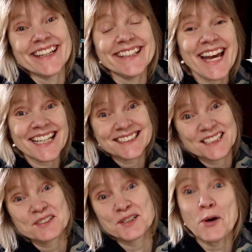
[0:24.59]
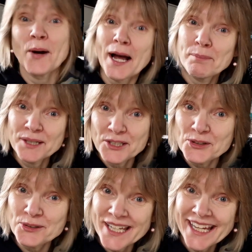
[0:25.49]
Yes, so Happy
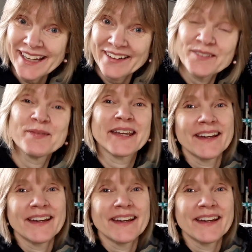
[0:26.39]
New Year!